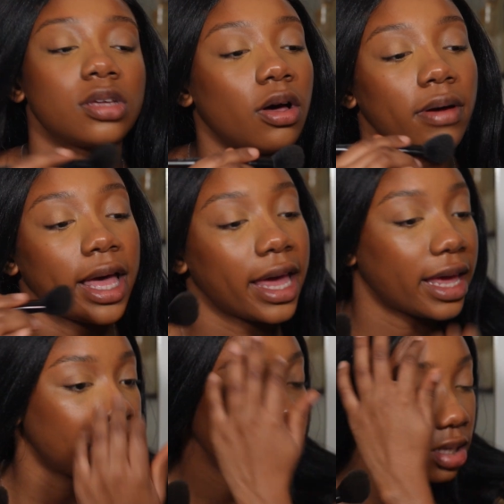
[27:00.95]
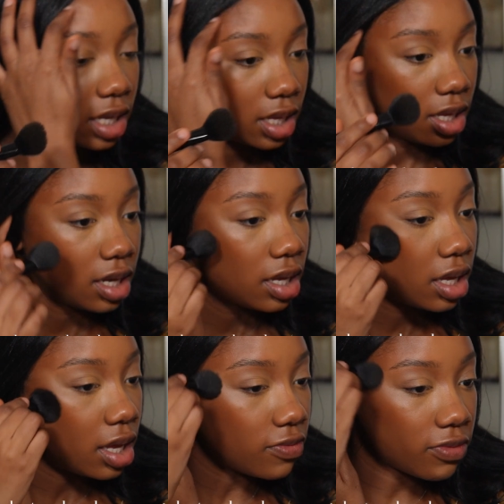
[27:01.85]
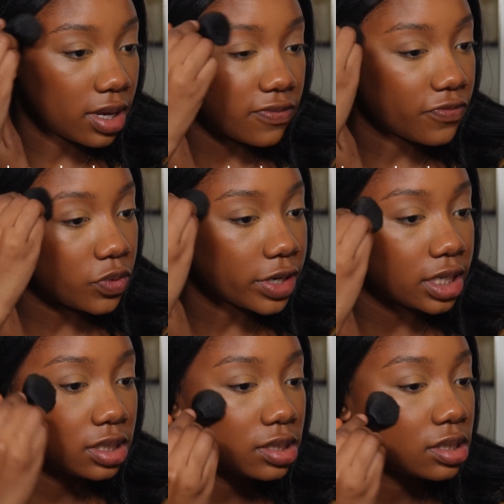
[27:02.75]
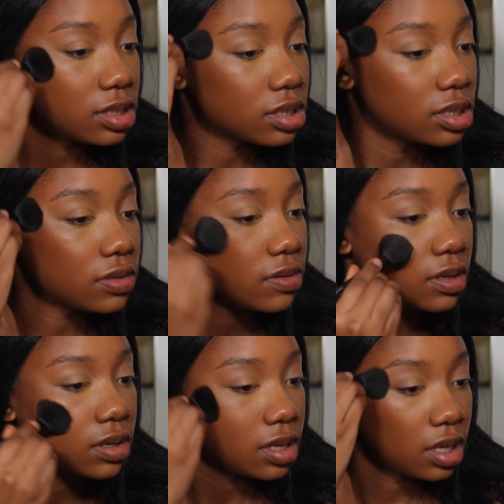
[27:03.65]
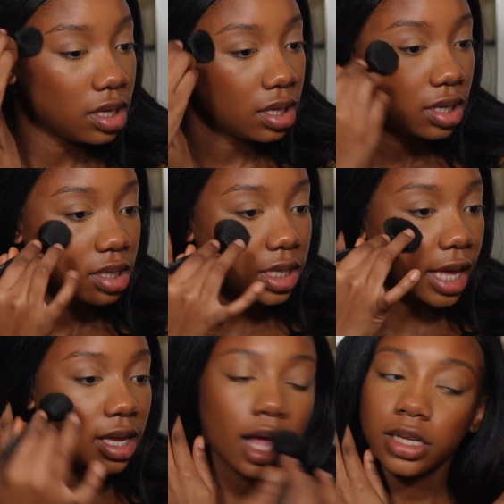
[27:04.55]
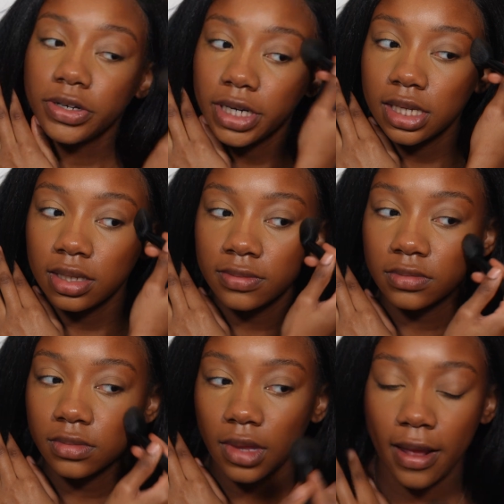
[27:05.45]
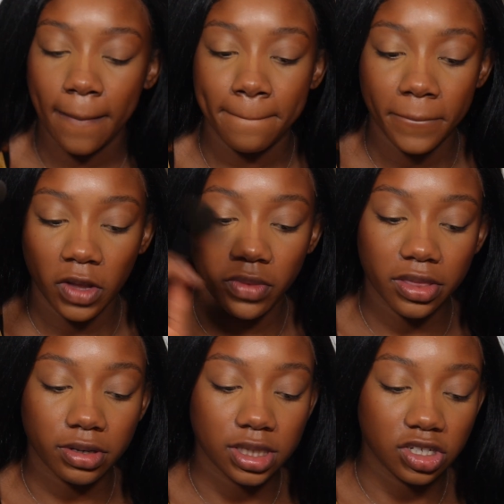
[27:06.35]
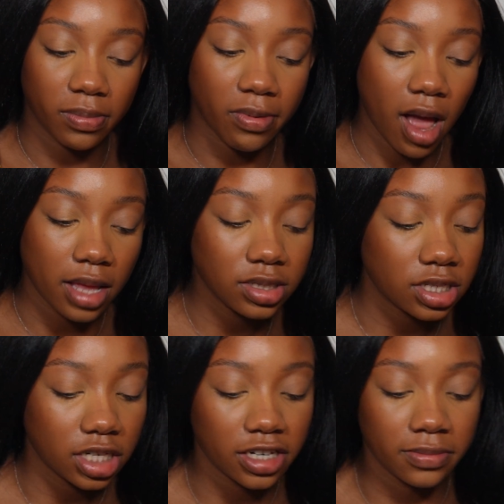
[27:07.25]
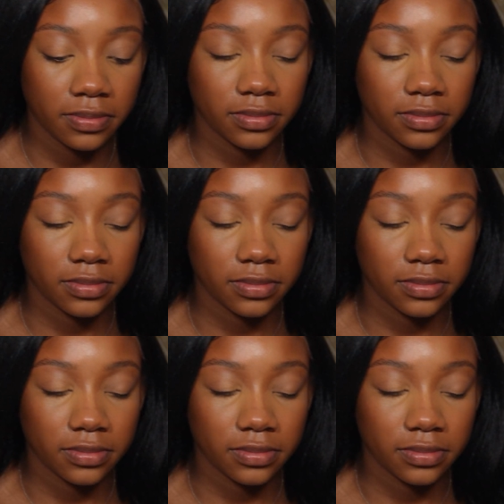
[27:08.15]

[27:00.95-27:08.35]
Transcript: go ahead and reinforce that coloring, whether it's your bronzer,